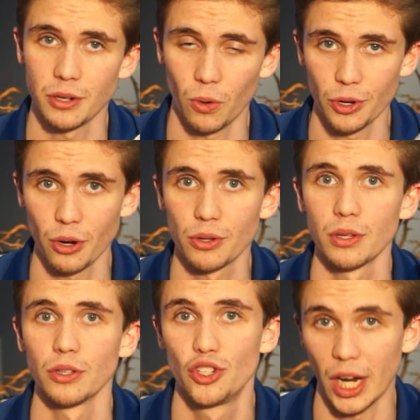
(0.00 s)
or your
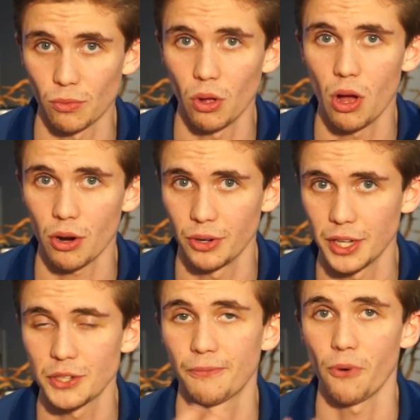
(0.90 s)
general
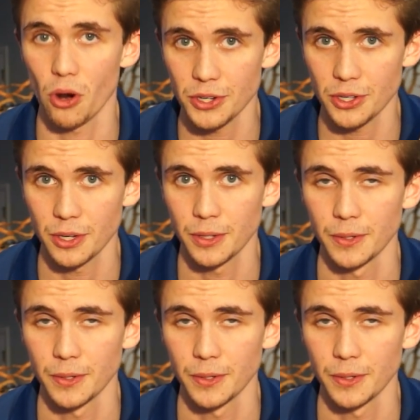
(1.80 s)
hardness first